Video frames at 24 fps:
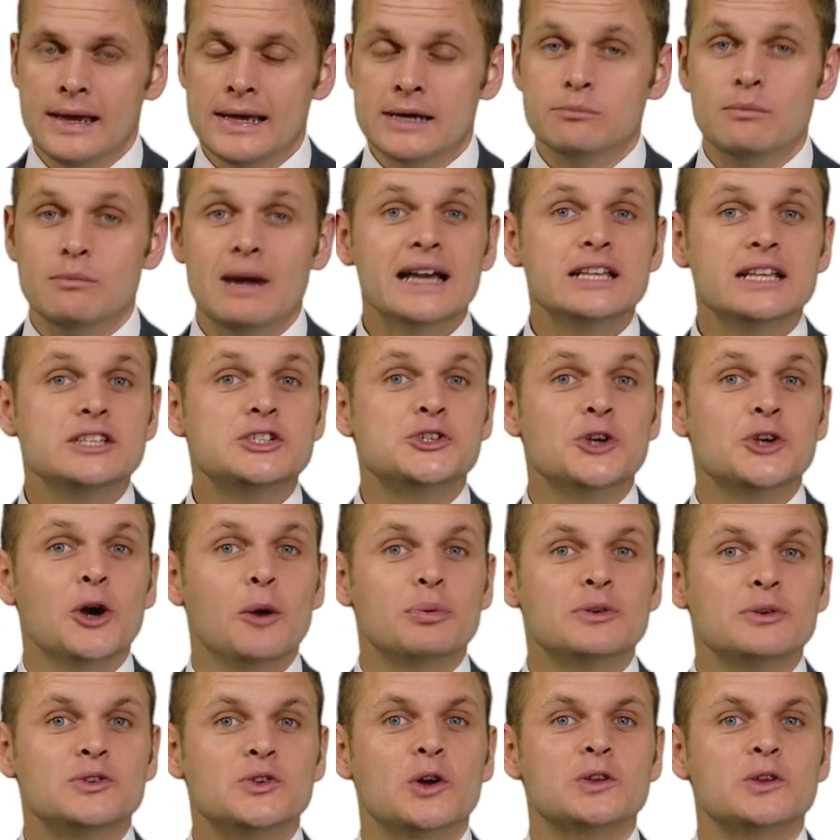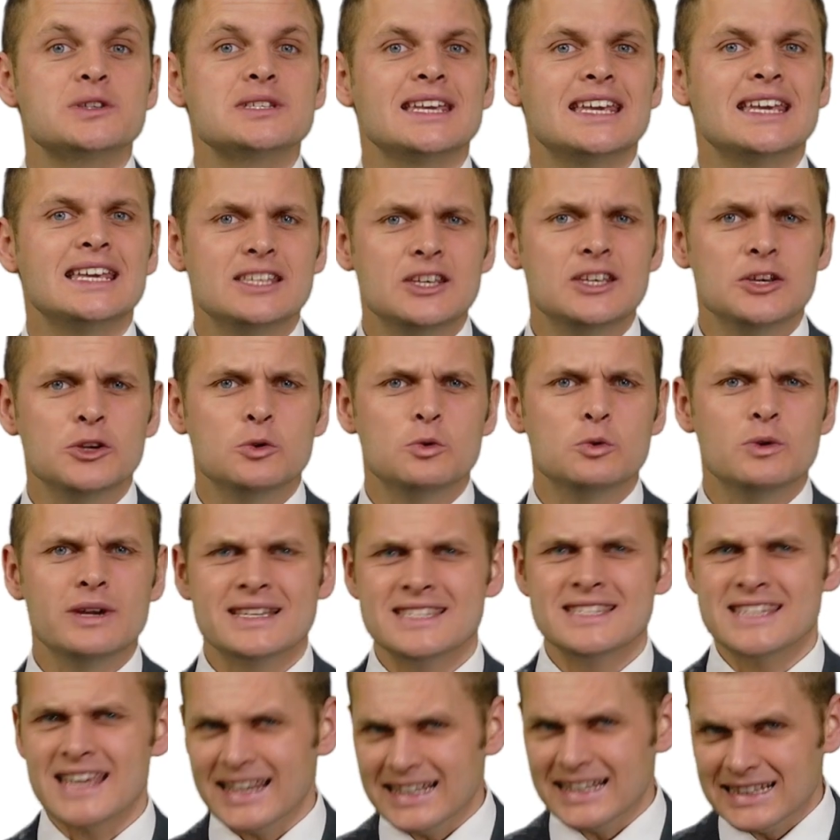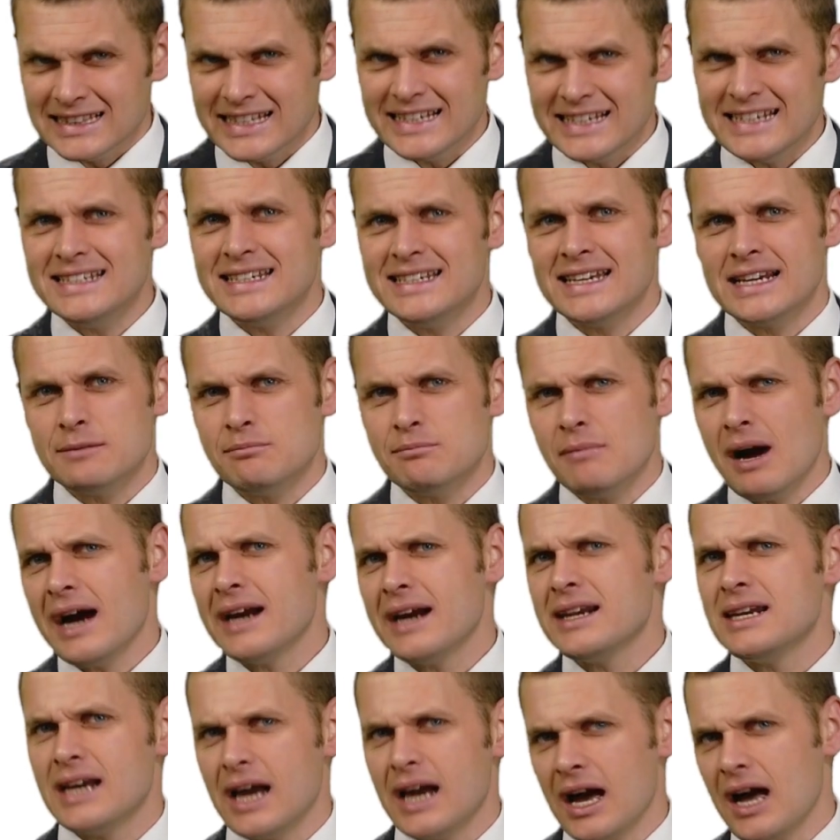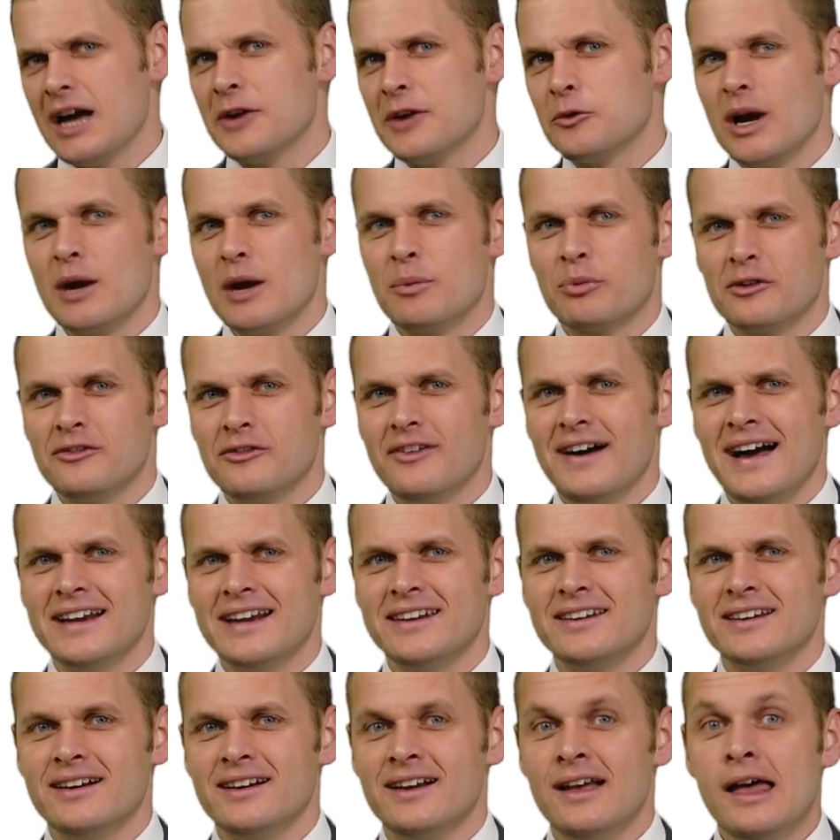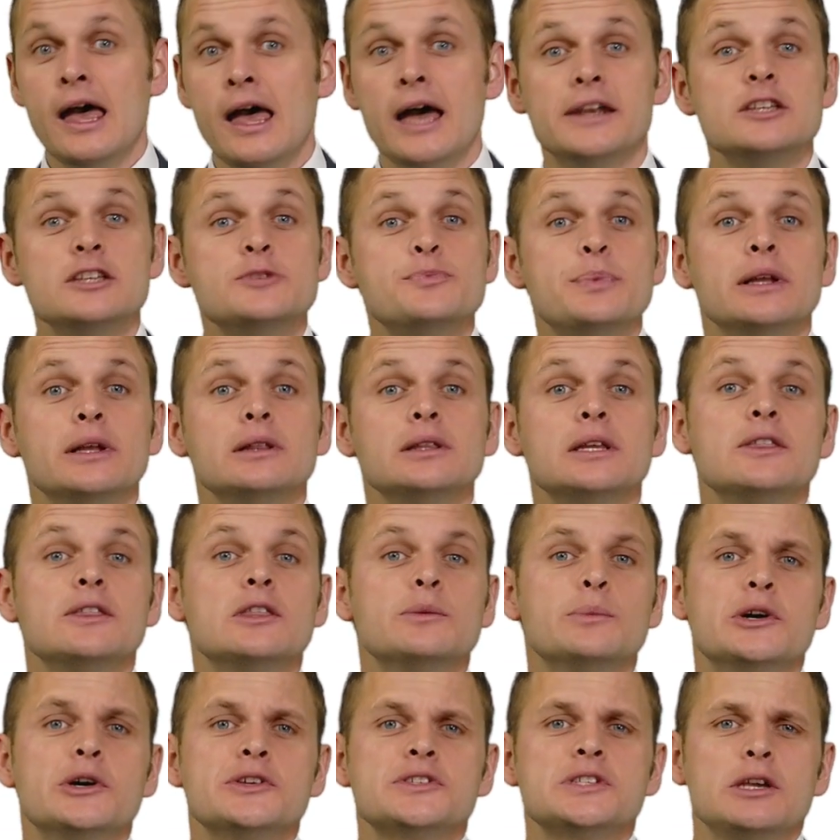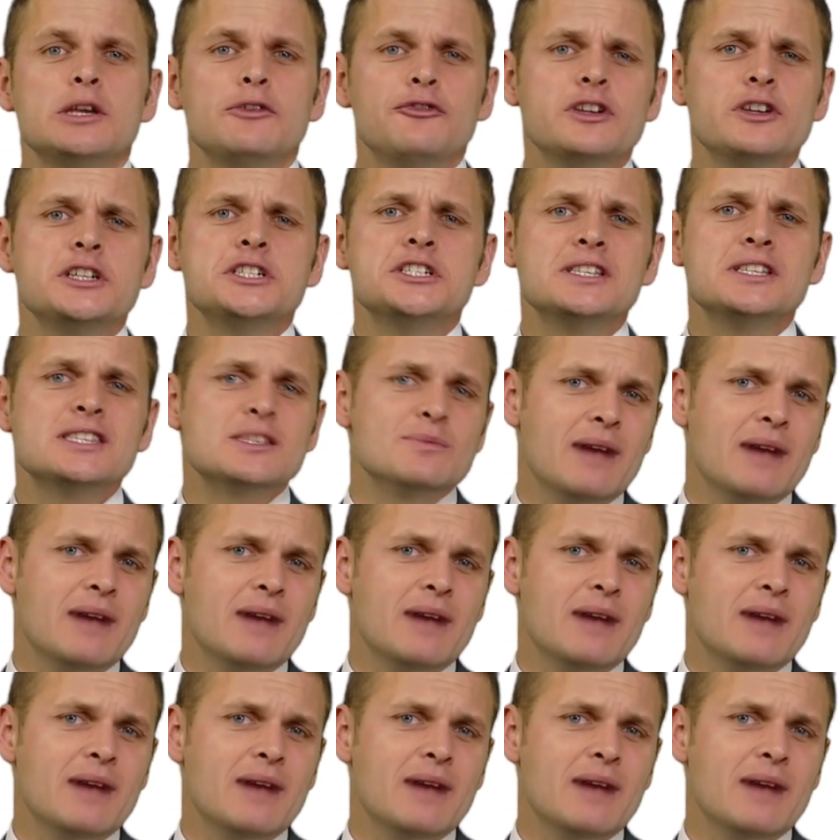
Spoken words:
Mineshop.eu is a leading mining hardware provider and is building the most efficient